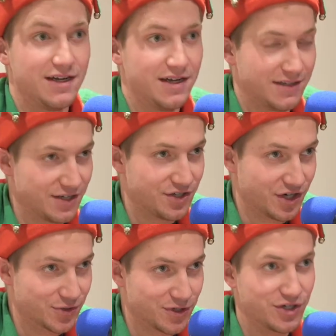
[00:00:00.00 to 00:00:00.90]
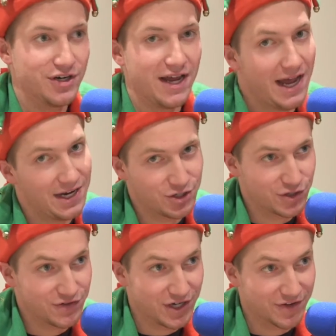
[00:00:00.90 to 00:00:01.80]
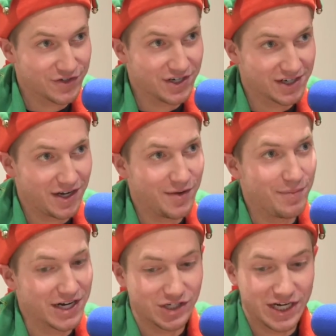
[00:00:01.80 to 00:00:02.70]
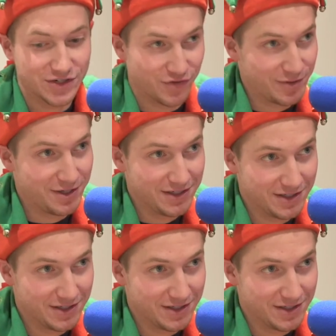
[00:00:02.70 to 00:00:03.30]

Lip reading: That's a tongue twister at churchphotographers.com/freebies.